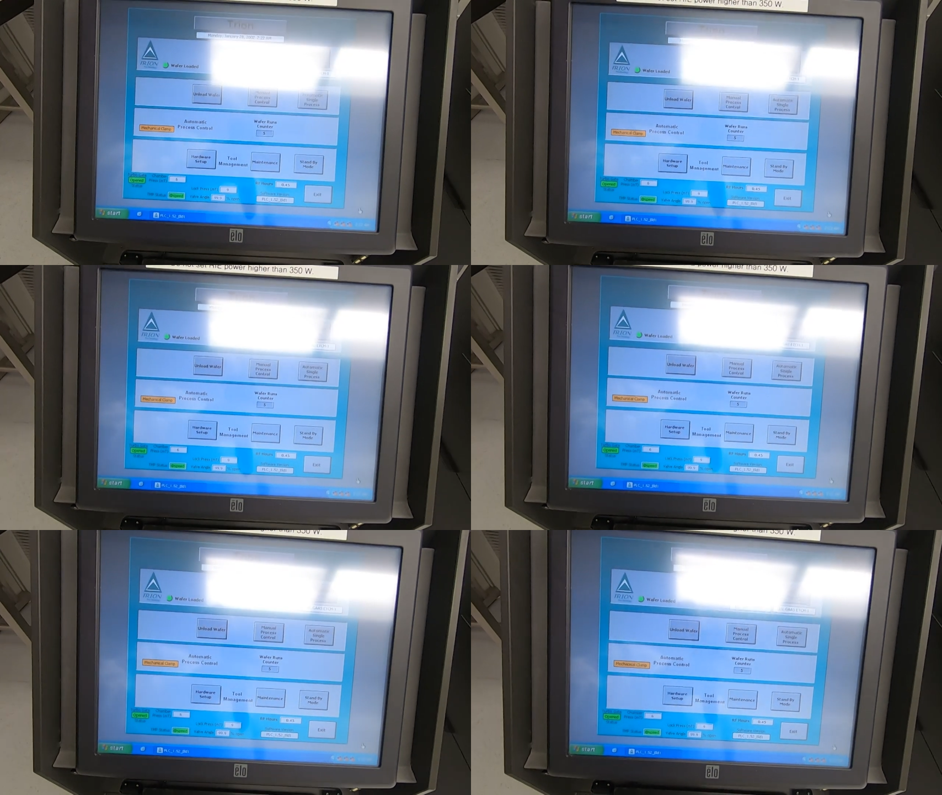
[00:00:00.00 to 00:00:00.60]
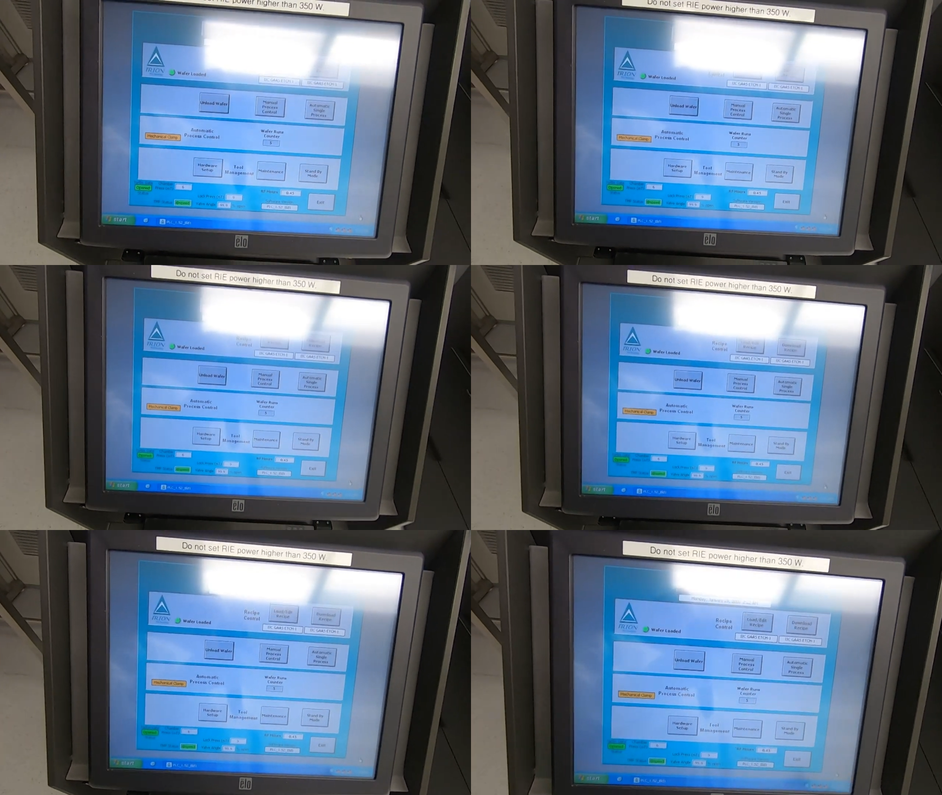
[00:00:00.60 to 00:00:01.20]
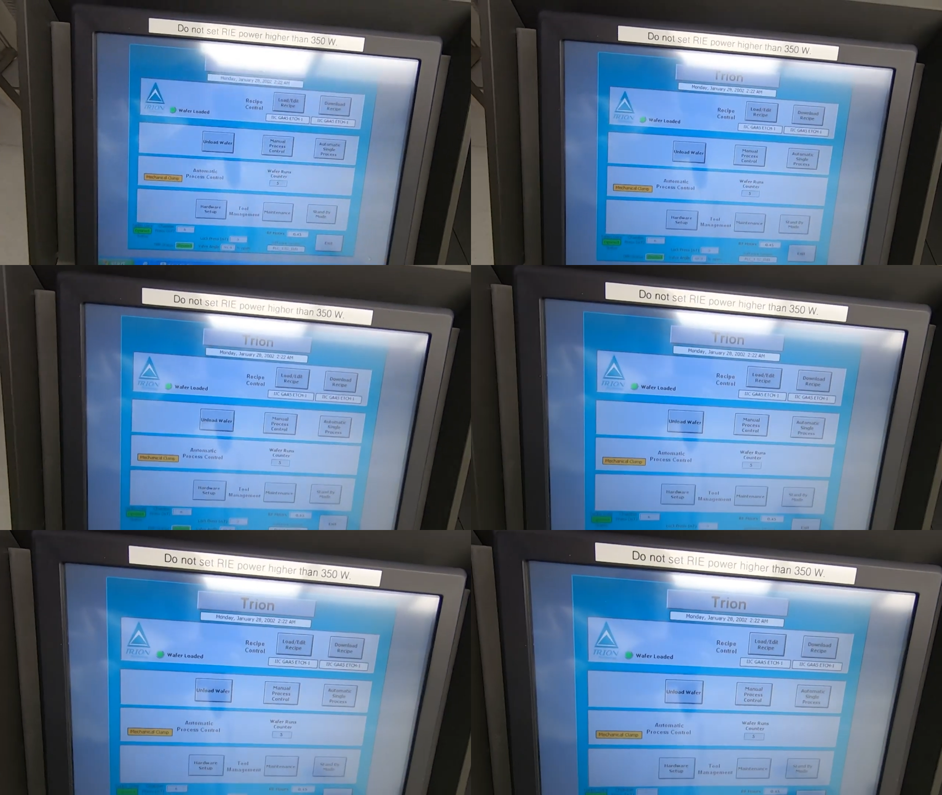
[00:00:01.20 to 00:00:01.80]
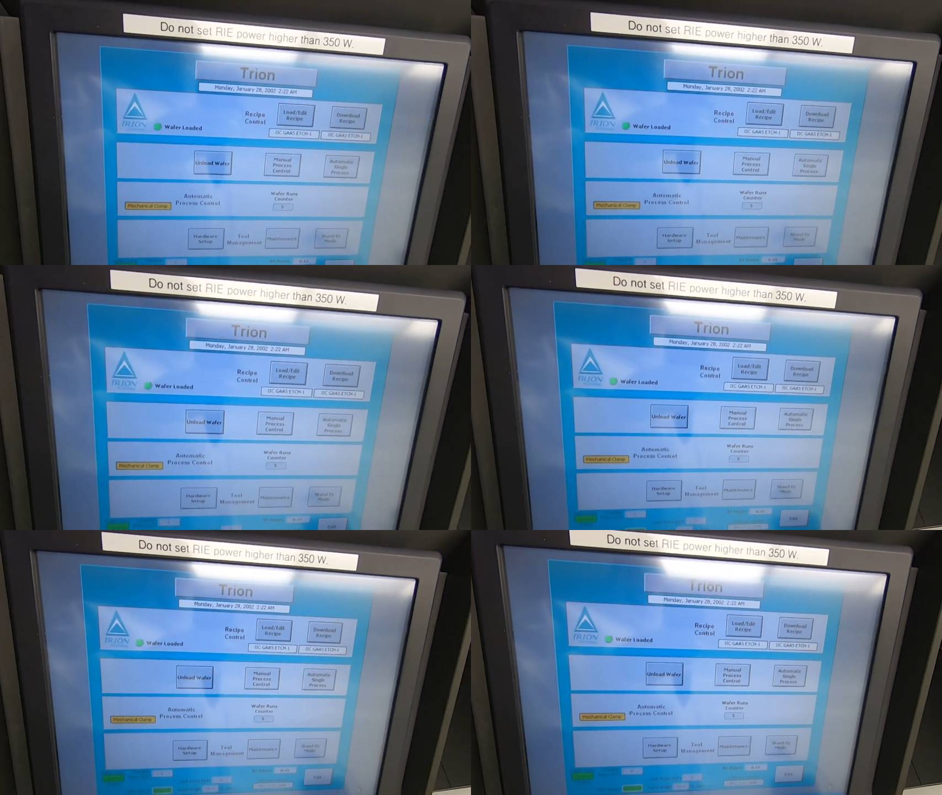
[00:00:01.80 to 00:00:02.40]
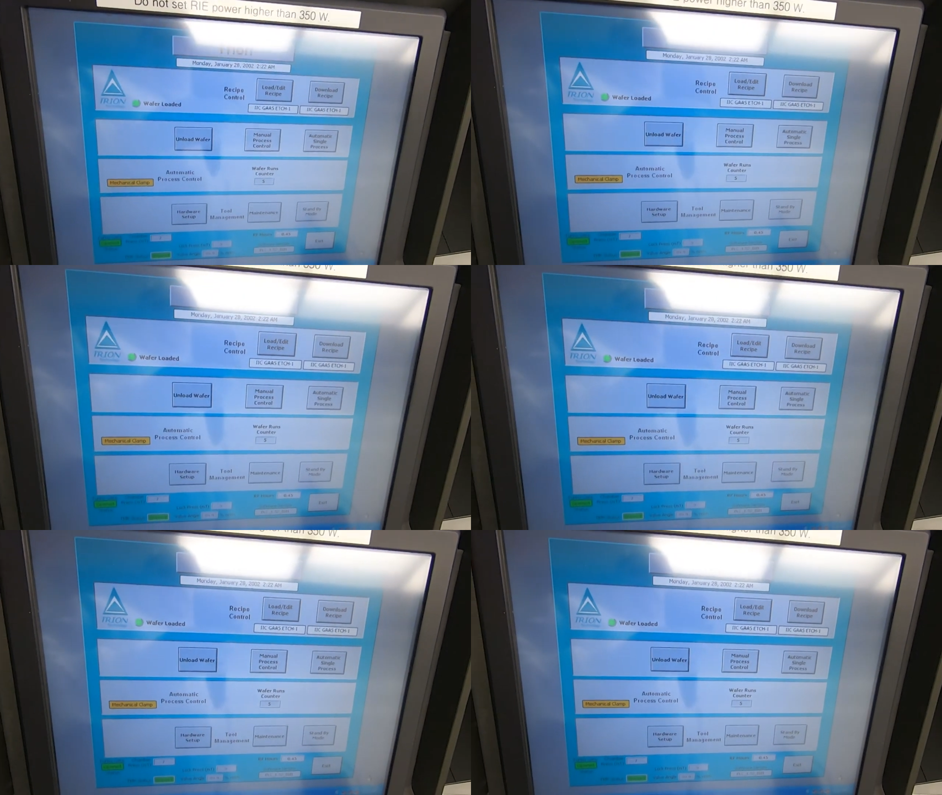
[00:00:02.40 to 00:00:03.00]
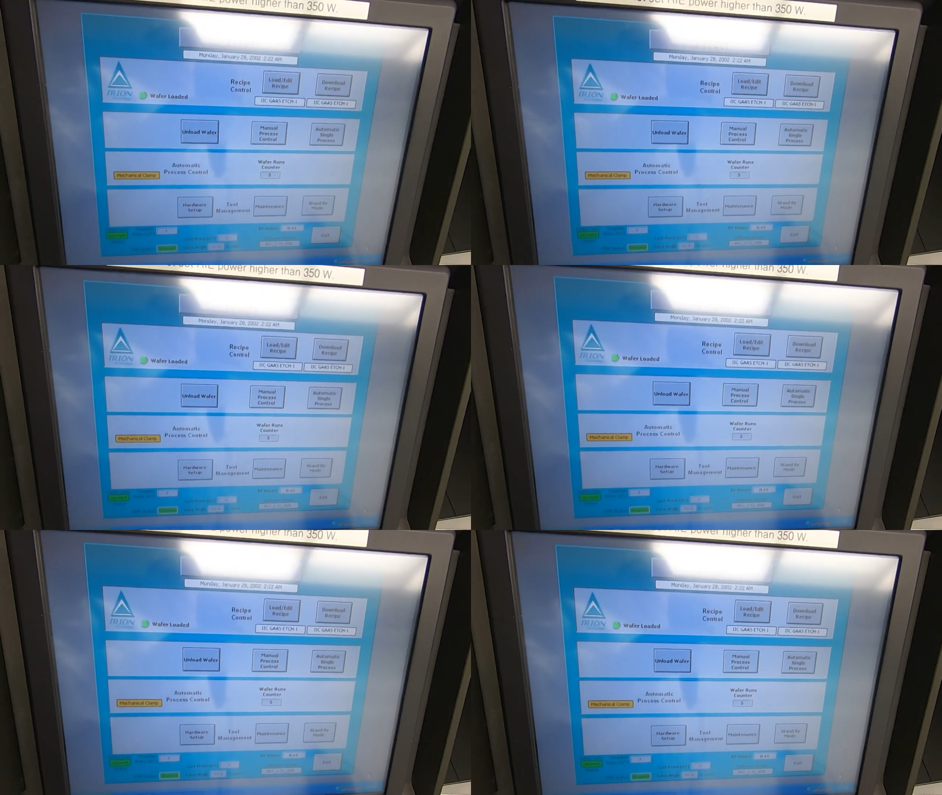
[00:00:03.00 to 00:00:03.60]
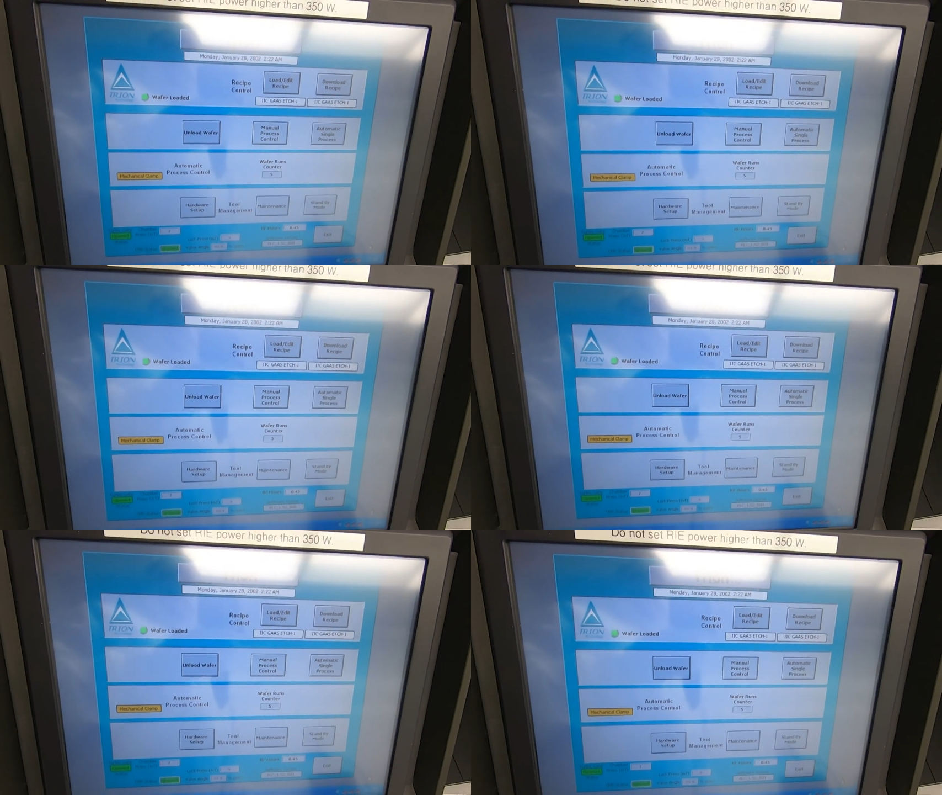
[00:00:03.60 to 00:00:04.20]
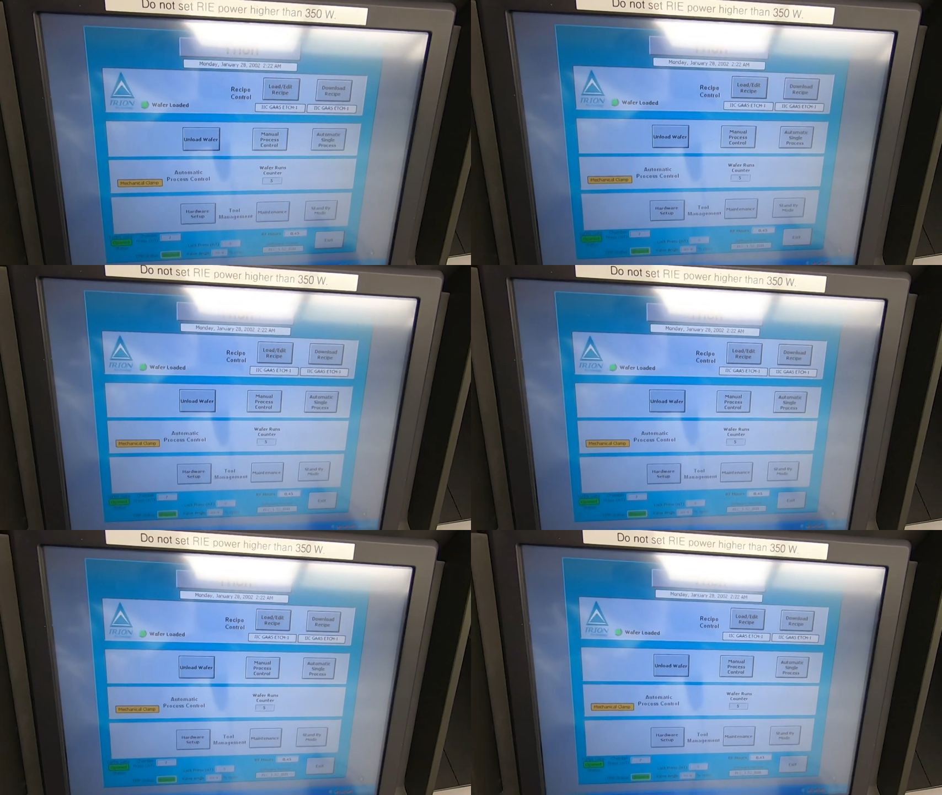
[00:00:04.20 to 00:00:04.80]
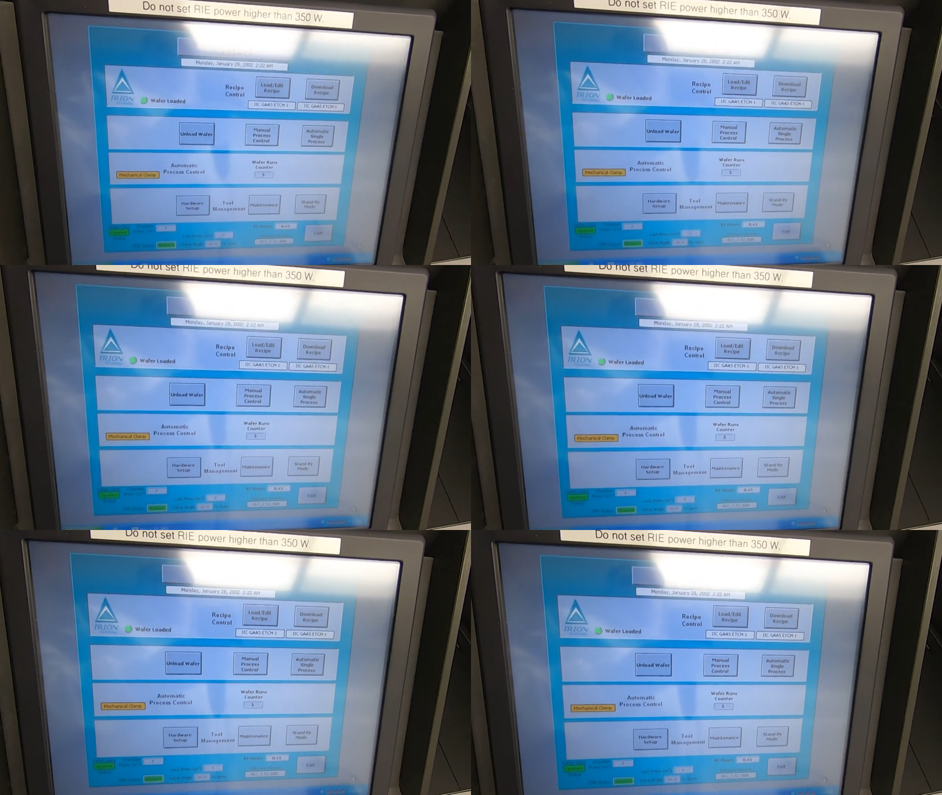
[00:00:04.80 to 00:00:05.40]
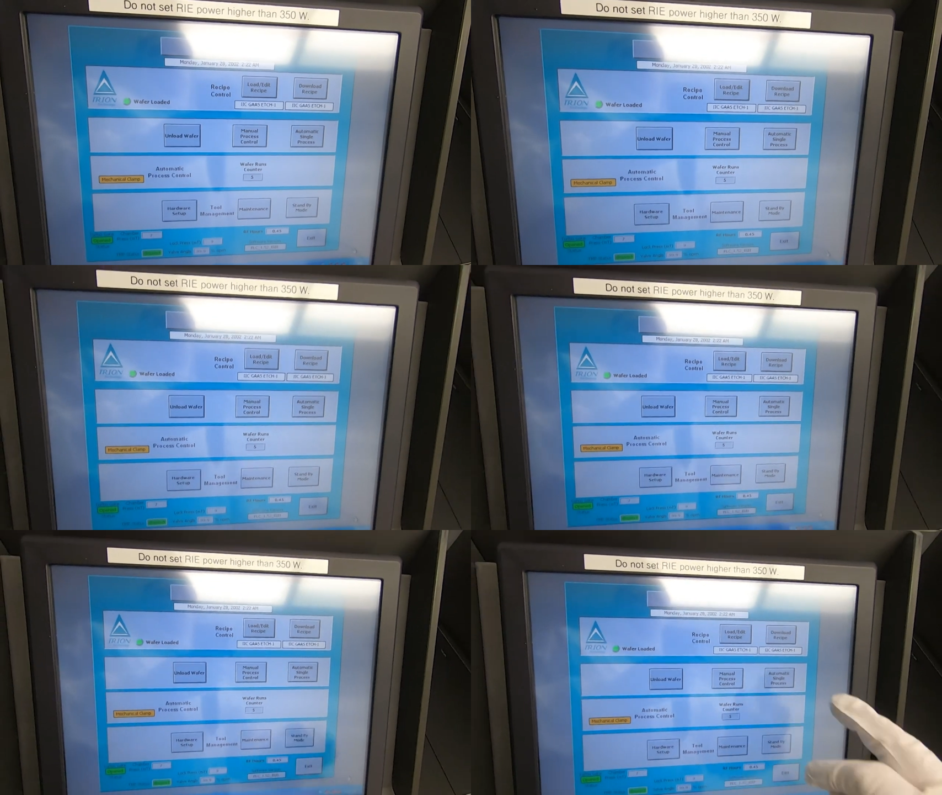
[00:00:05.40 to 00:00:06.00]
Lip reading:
(no speaker visible)